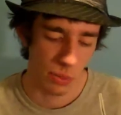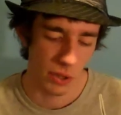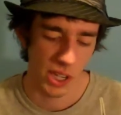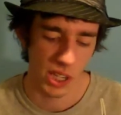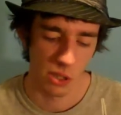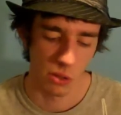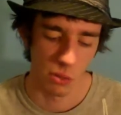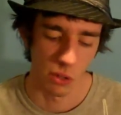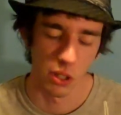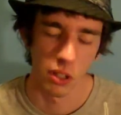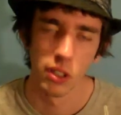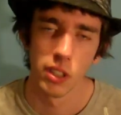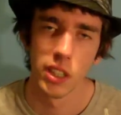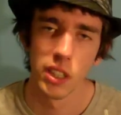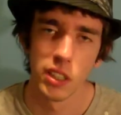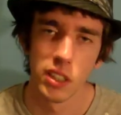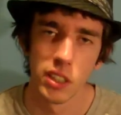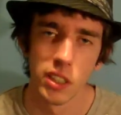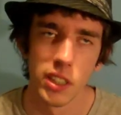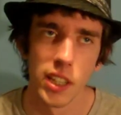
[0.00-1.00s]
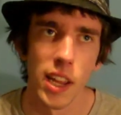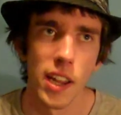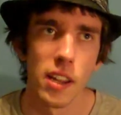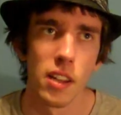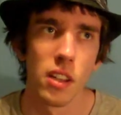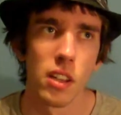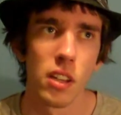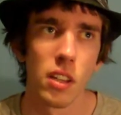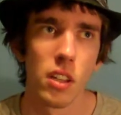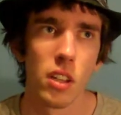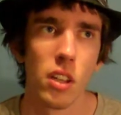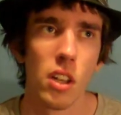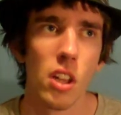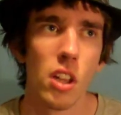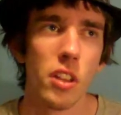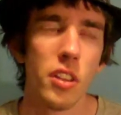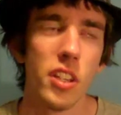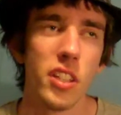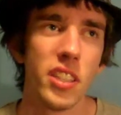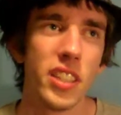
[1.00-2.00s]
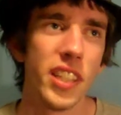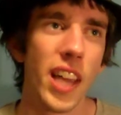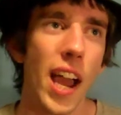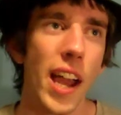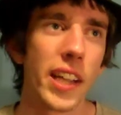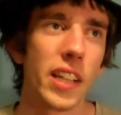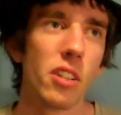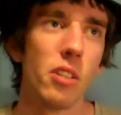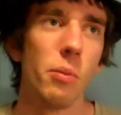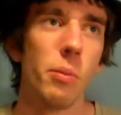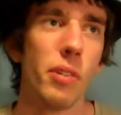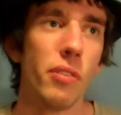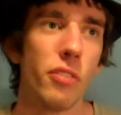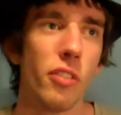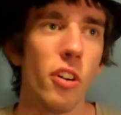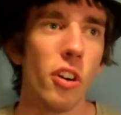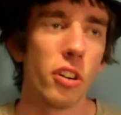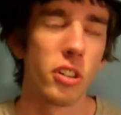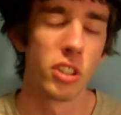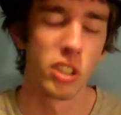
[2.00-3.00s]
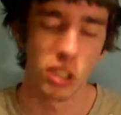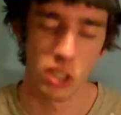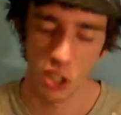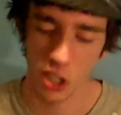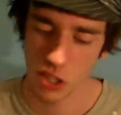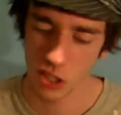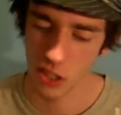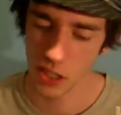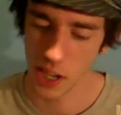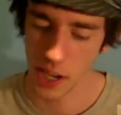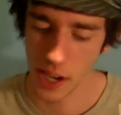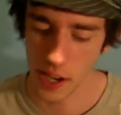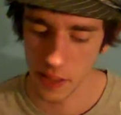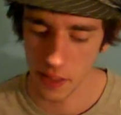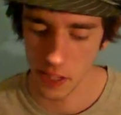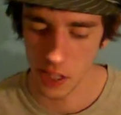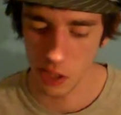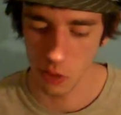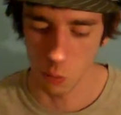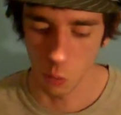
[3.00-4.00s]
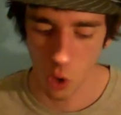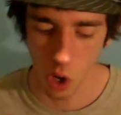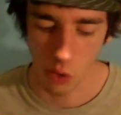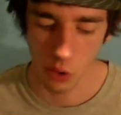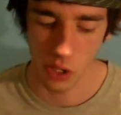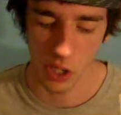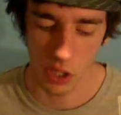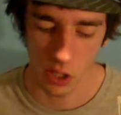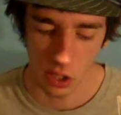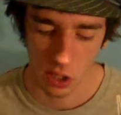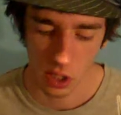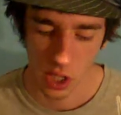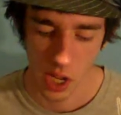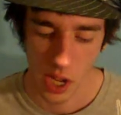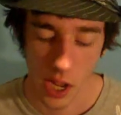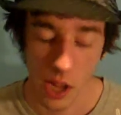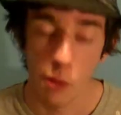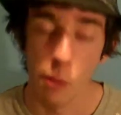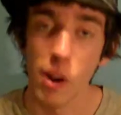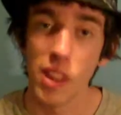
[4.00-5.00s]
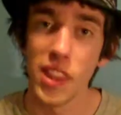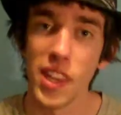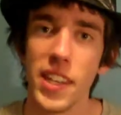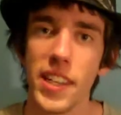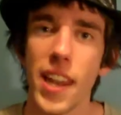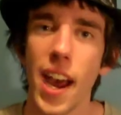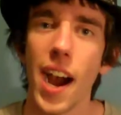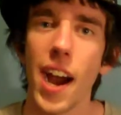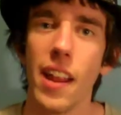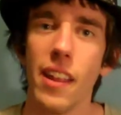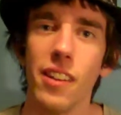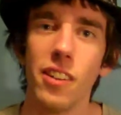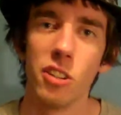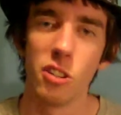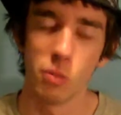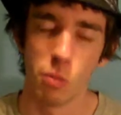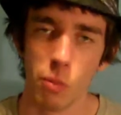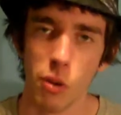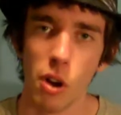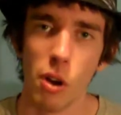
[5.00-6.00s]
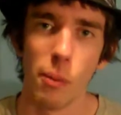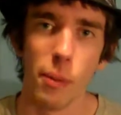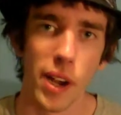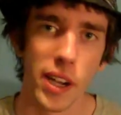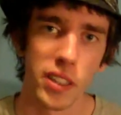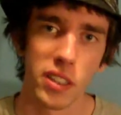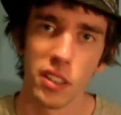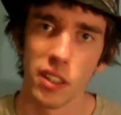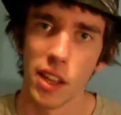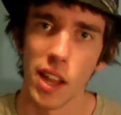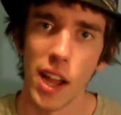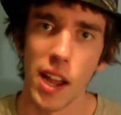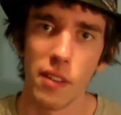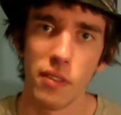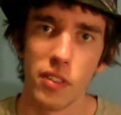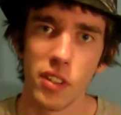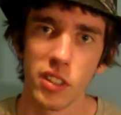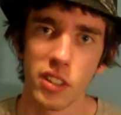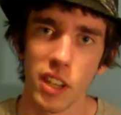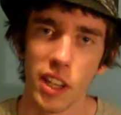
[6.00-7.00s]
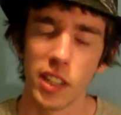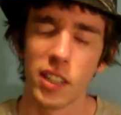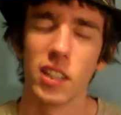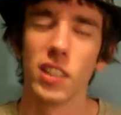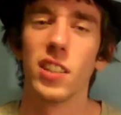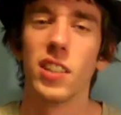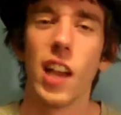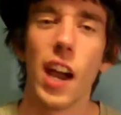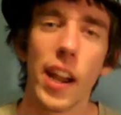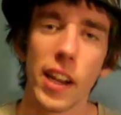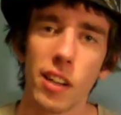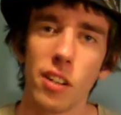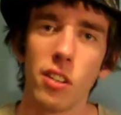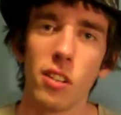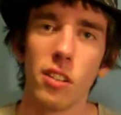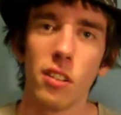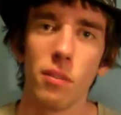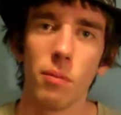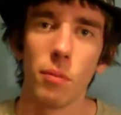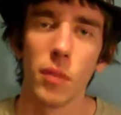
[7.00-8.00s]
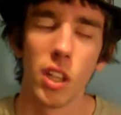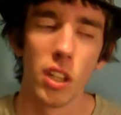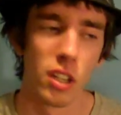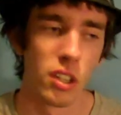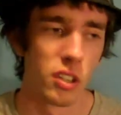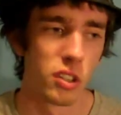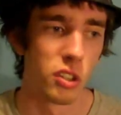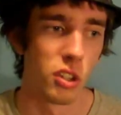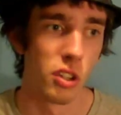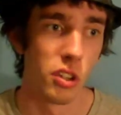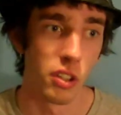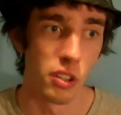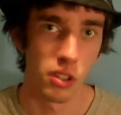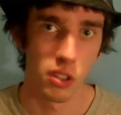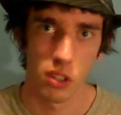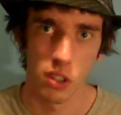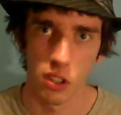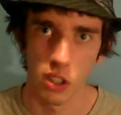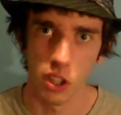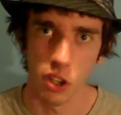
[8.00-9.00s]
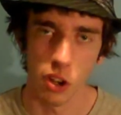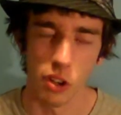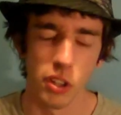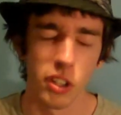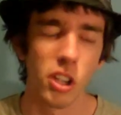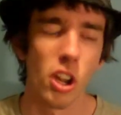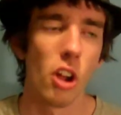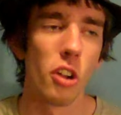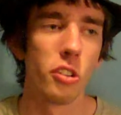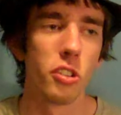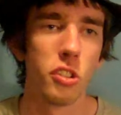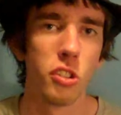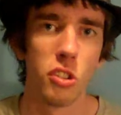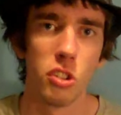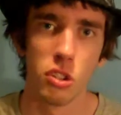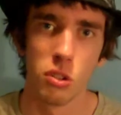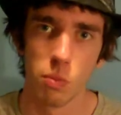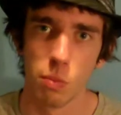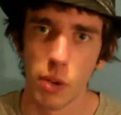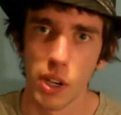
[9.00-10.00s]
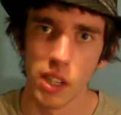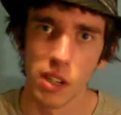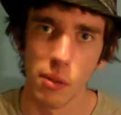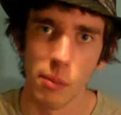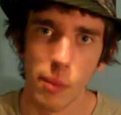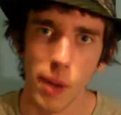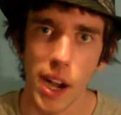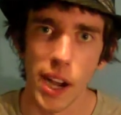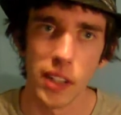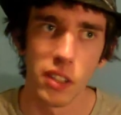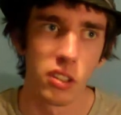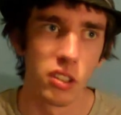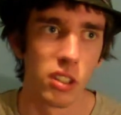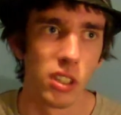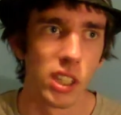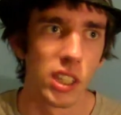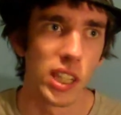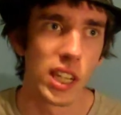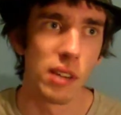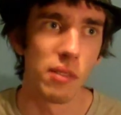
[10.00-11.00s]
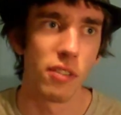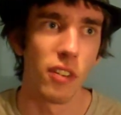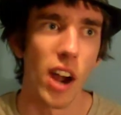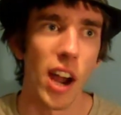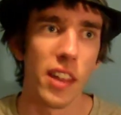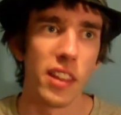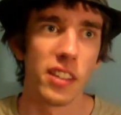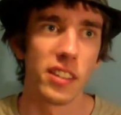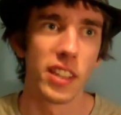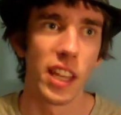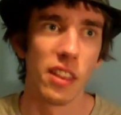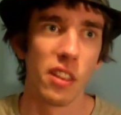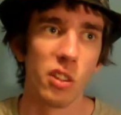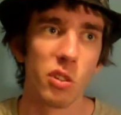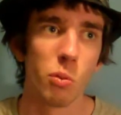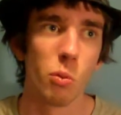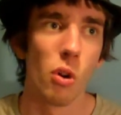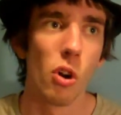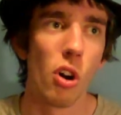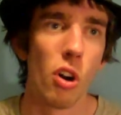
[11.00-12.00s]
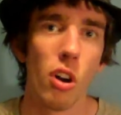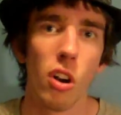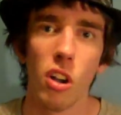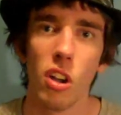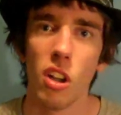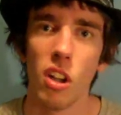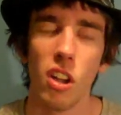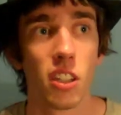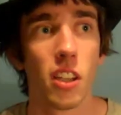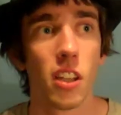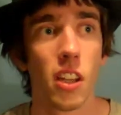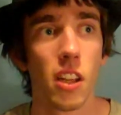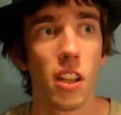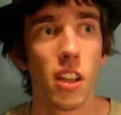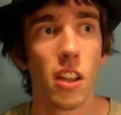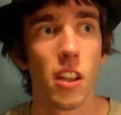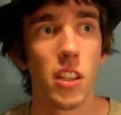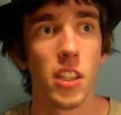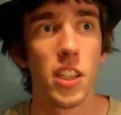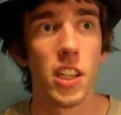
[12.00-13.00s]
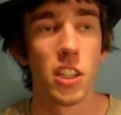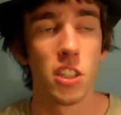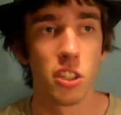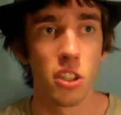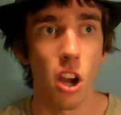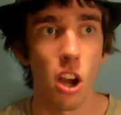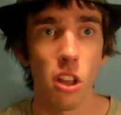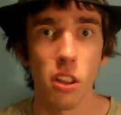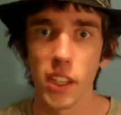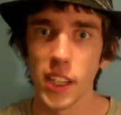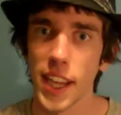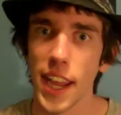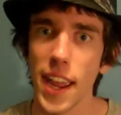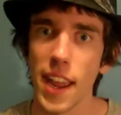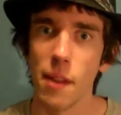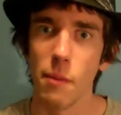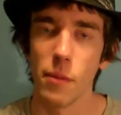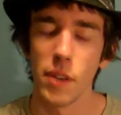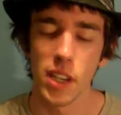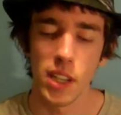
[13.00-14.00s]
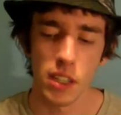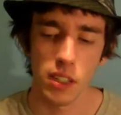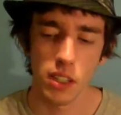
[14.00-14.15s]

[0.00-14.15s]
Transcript: a prequel. It's set the cycle before, because it turns out these warriors, when they die, they're just brought back to life. It's like a cycle. So the gods just bring them back, so they keep fighting this endless war. You start the game,